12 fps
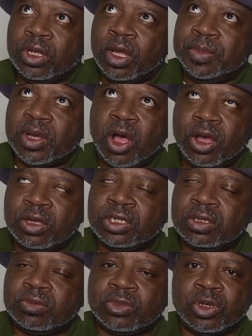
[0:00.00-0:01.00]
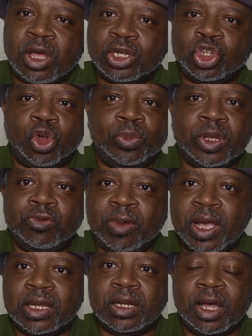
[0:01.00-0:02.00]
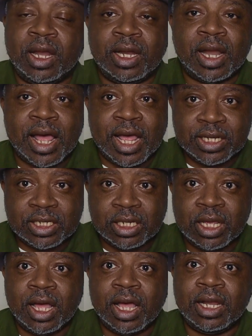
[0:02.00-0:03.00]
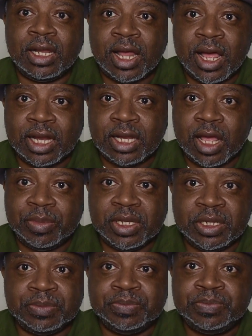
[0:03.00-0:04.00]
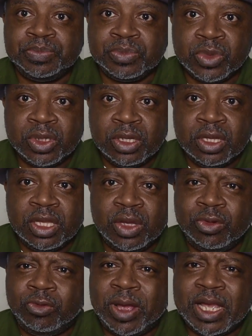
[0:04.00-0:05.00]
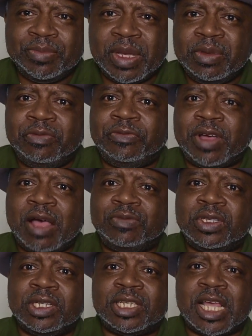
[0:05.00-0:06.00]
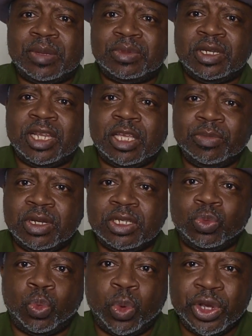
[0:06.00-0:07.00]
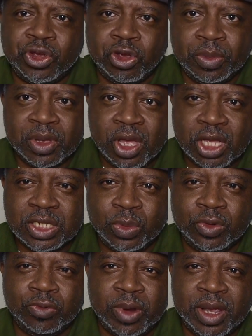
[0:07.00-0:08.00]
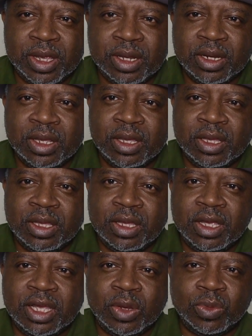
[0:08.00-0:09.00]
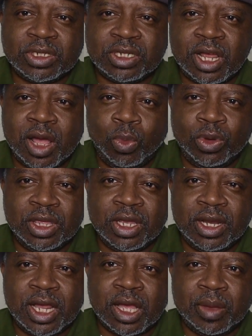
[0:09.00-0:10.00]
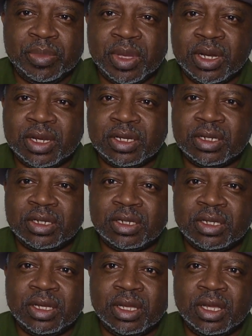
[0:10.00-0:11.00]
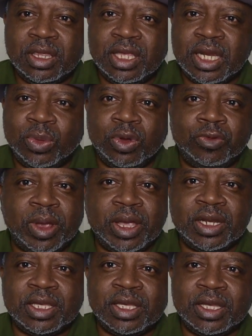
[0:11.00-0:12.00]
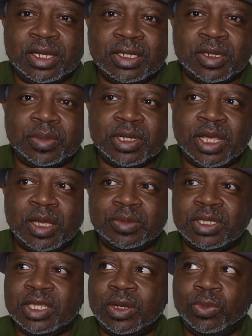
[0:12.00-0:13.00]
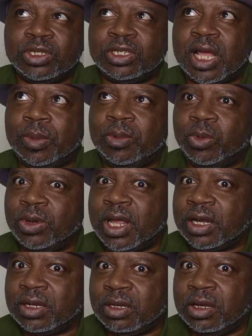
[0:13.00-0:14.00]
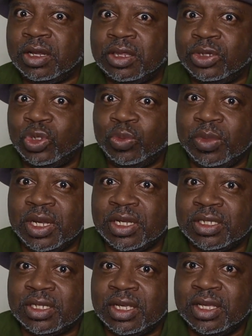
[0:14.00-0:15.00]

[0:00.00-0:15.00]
August to October, it rained a lot. I mean, it would rain maybe 5-6 times a day, but it's weird because it would rain and it would stop within like a minute. And then it would rain again sometimes, and then it would stop for like another 2 minutes.